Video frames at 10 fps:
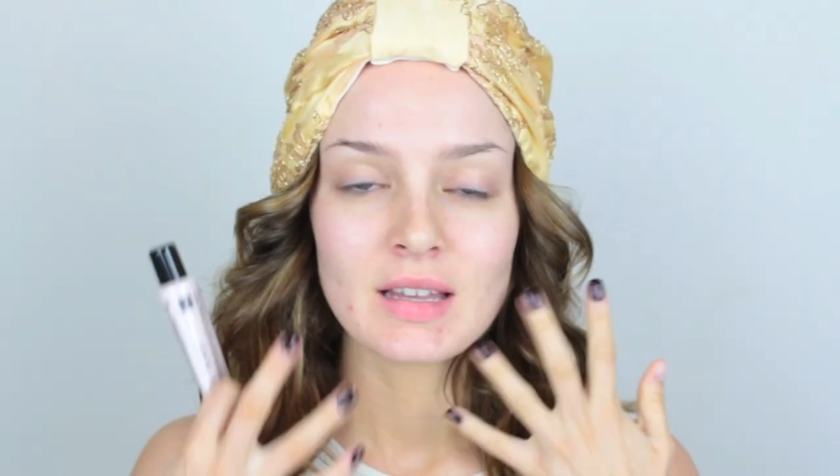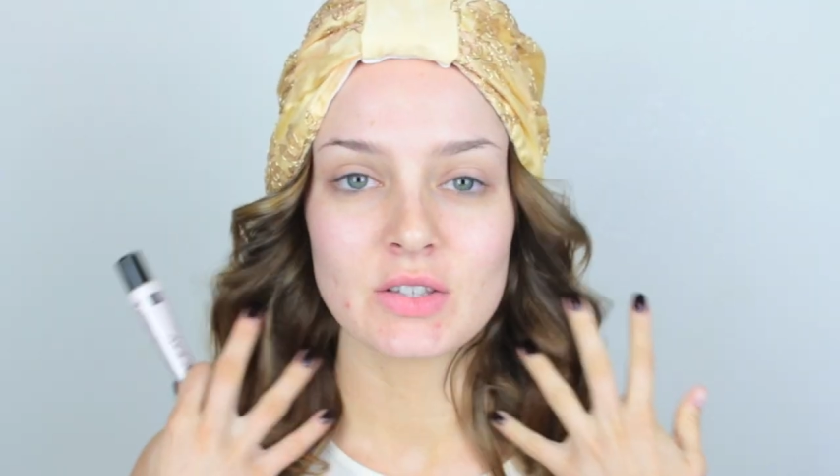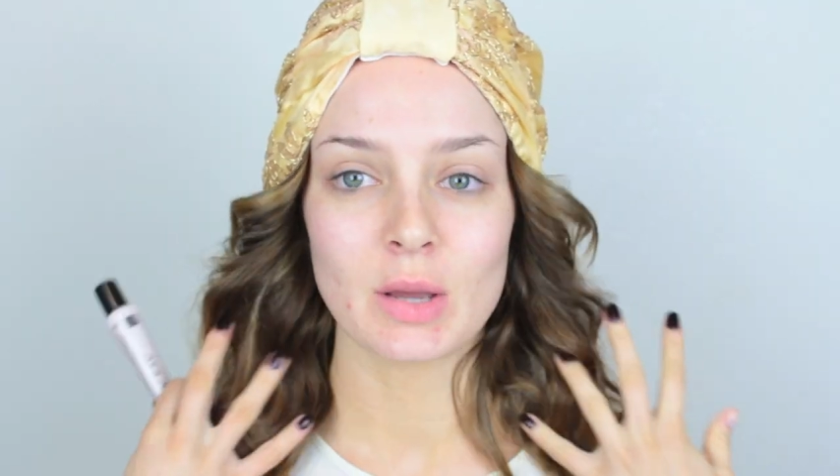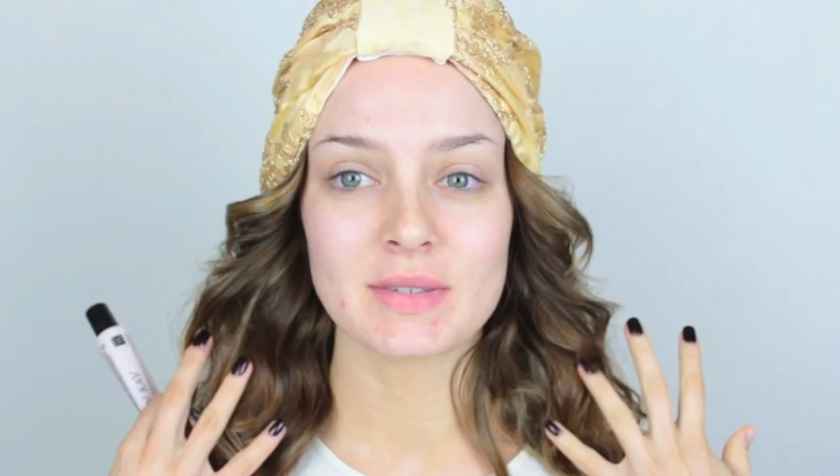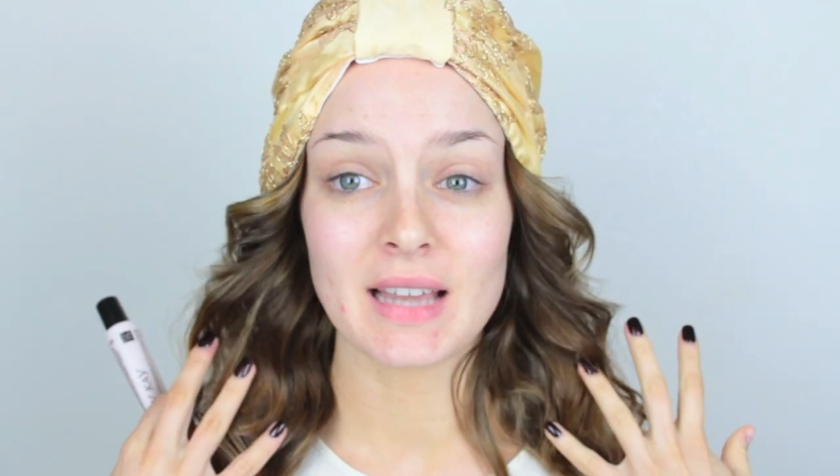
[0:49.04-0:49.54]

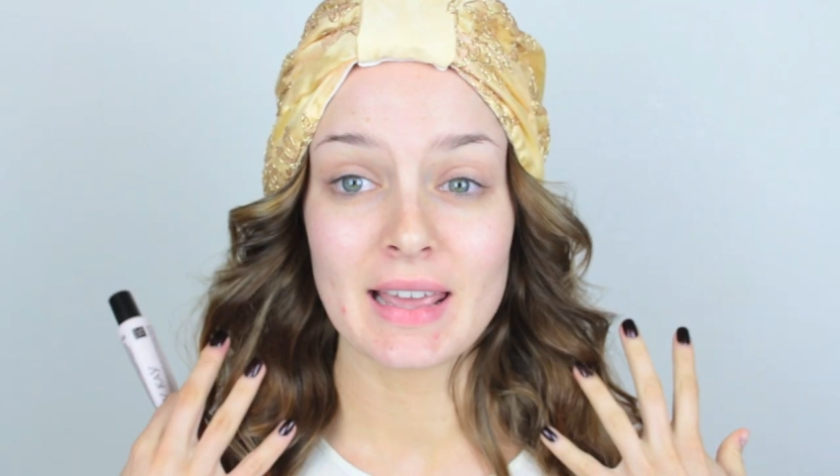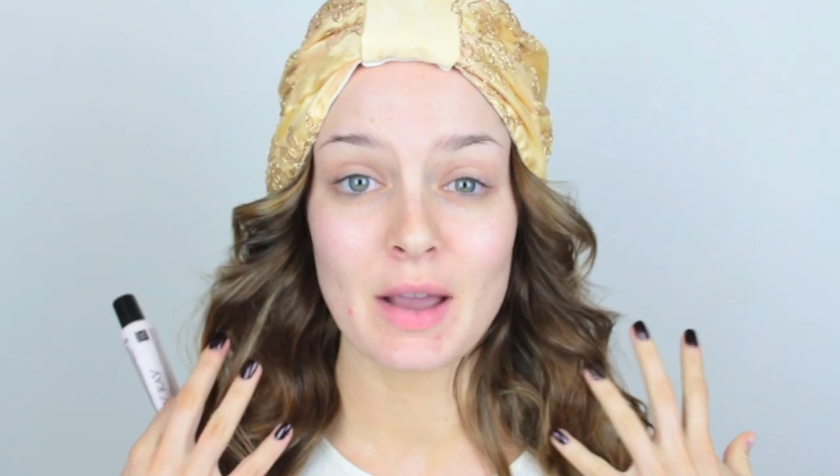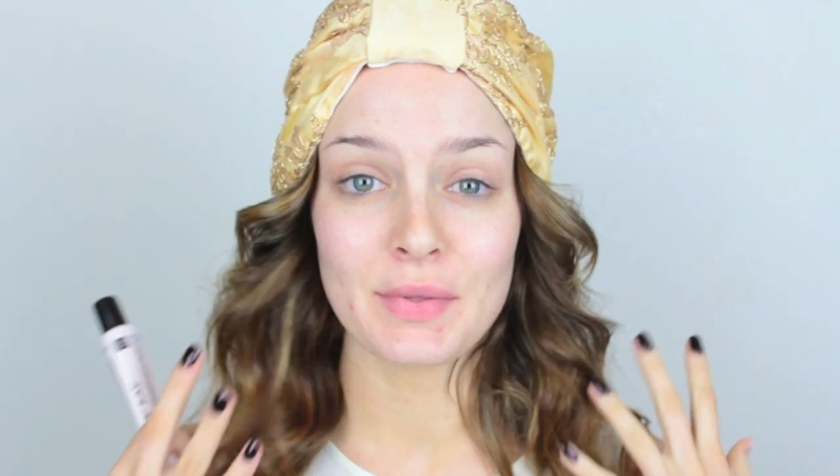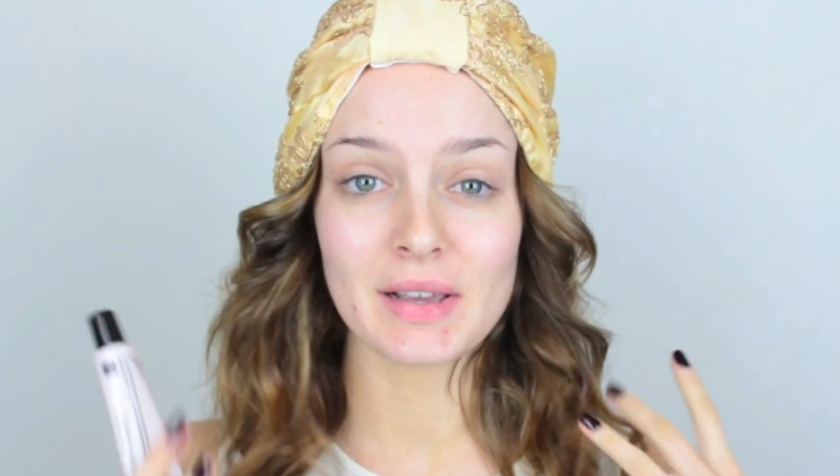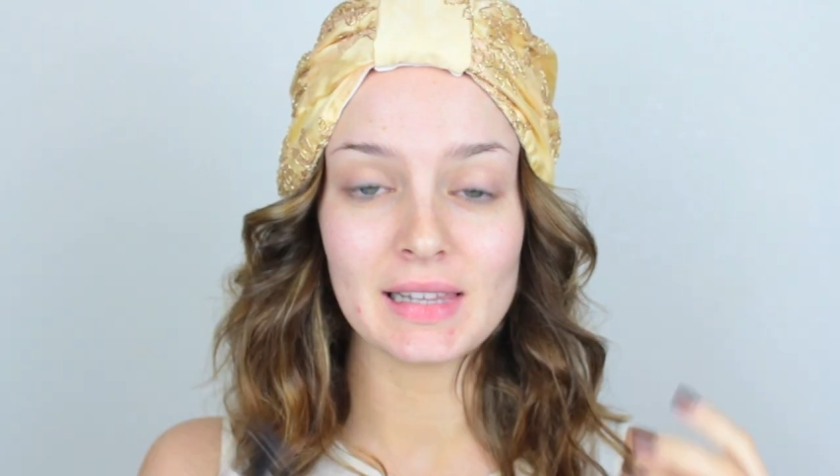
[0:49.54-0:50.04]
So I'm starting
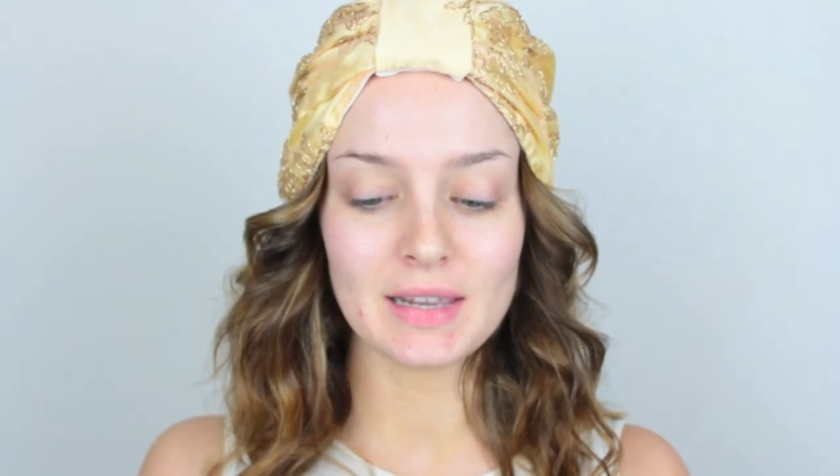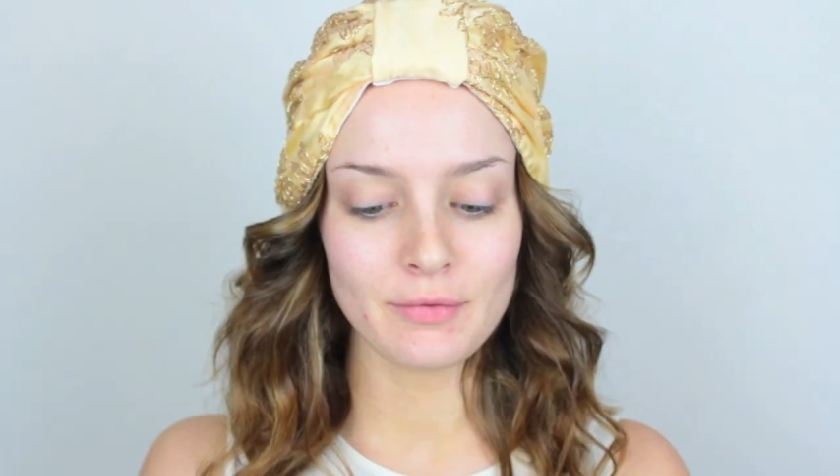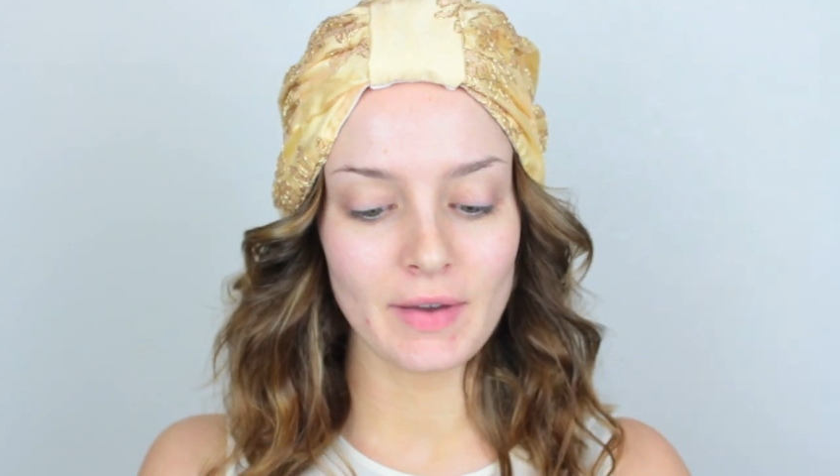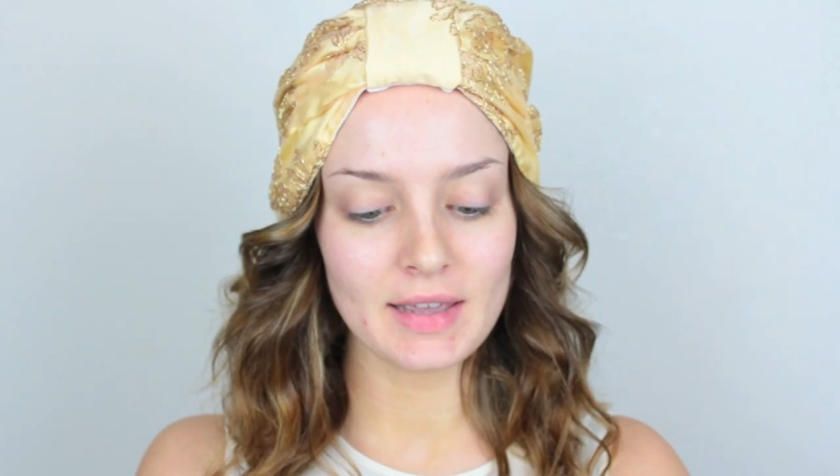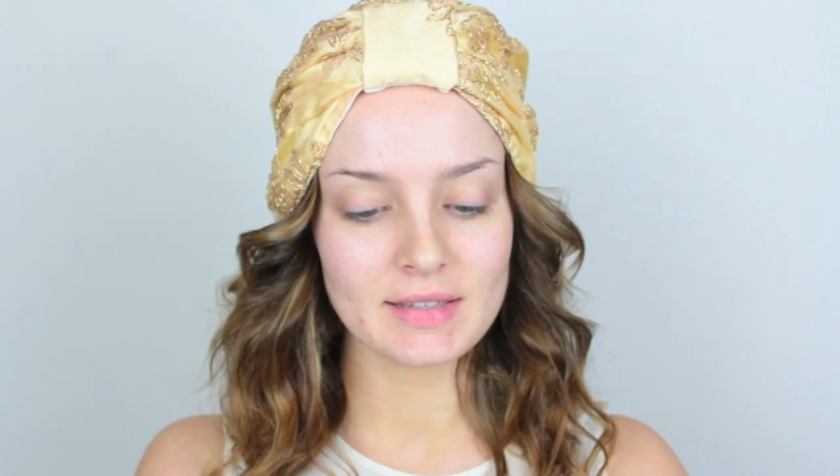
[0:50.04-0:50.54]
out with a
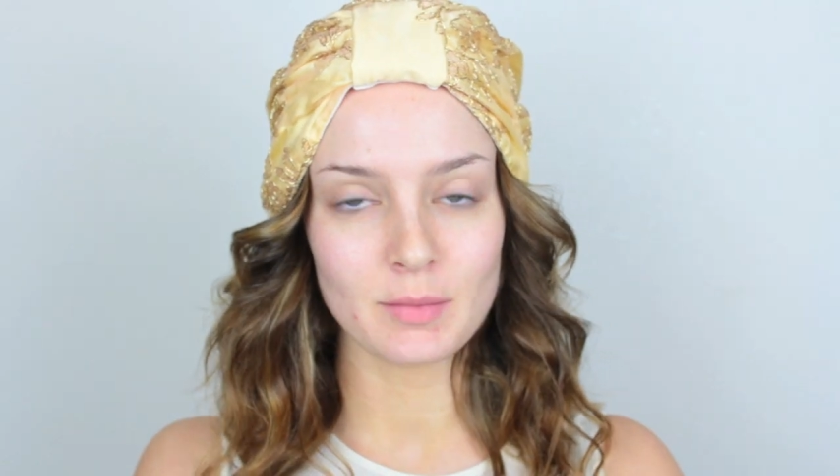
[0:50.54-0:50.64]
clean face,